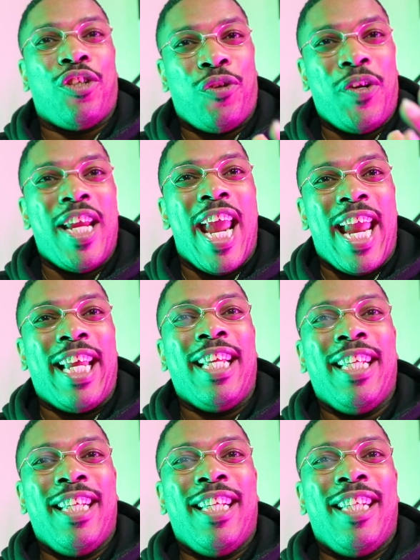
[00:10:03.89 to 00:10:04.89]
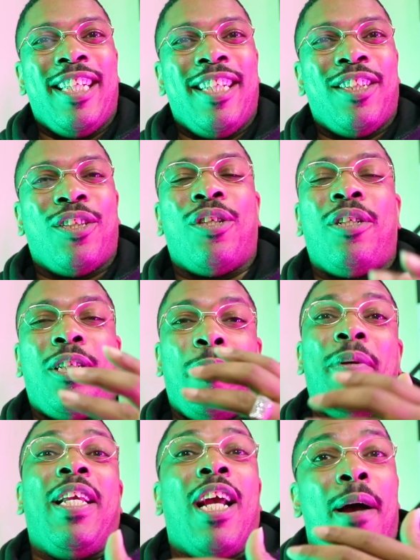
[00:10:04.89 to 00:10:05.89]
to create, to
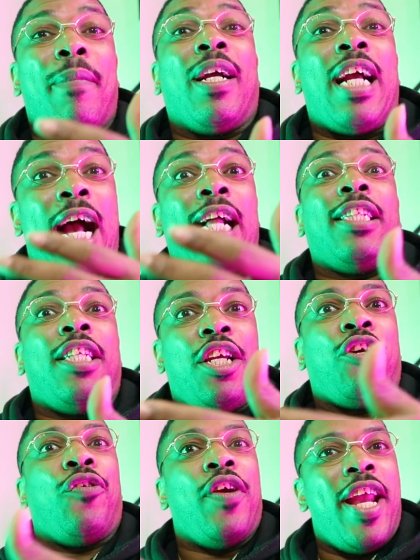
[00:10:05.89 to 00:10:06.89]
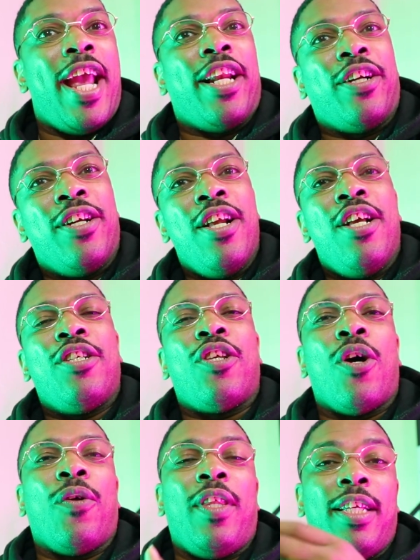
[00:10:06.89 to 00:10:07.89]
become a content creator.
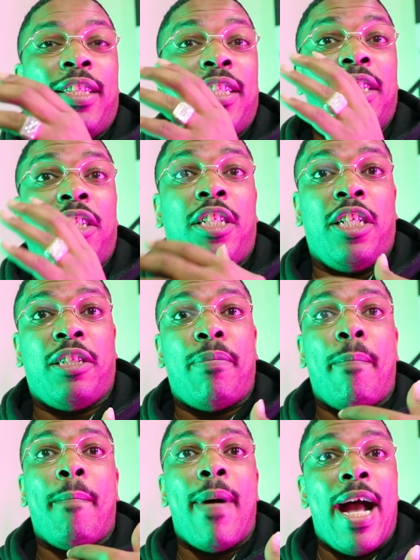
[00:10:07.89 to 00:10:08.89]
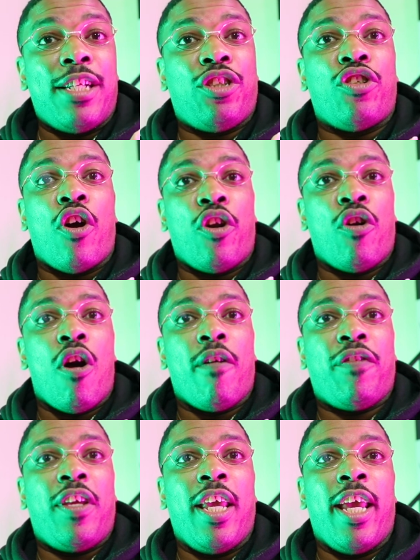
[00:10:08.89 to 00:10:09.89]
So this is just my starter
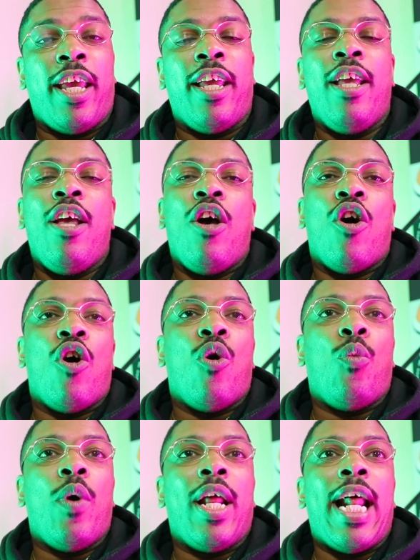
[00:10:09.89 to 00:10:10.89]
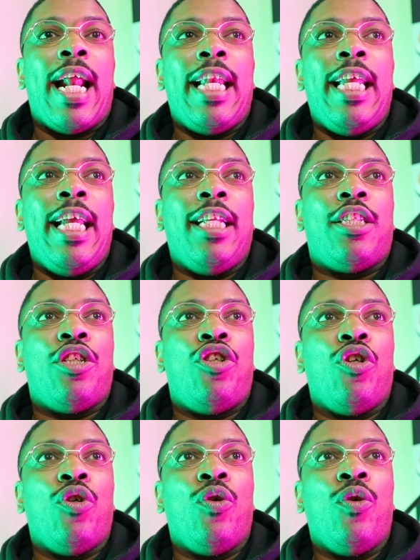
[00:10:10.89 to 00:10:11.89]
off kit on what I need to
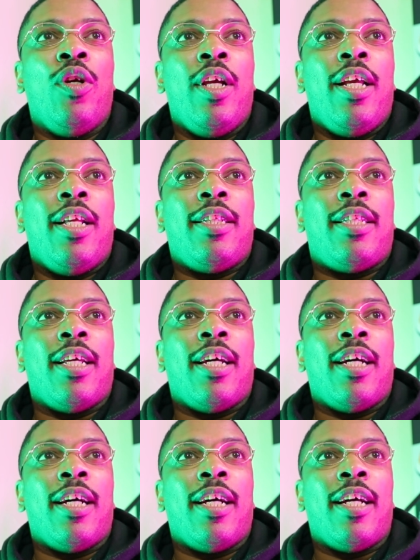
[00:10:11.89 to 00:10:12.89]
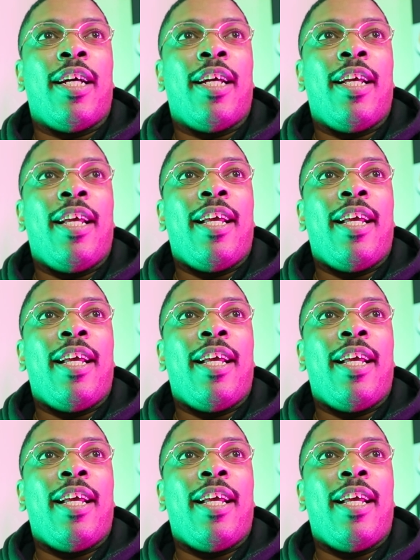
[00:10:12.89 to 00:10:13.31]
do to